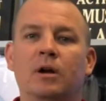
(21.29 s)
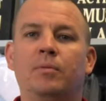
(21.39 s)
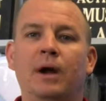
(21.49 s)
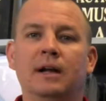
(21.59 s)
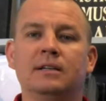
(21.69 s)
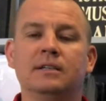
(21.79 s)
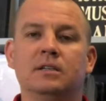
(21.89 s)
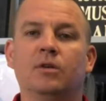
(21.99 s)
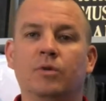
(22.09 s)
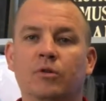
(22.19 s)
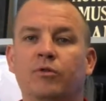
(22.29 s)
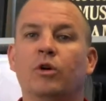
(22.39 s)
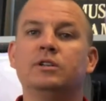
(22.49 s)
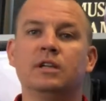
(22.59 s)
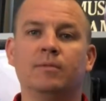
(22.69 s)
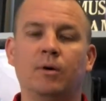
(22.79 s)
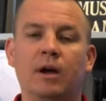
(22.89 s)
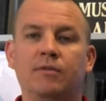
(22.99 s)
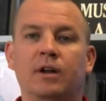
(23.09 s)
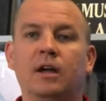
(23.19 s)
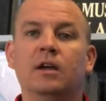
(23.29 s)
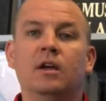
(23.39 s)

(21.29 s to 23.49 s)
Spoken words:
practice, we were fortunate, my wife and I,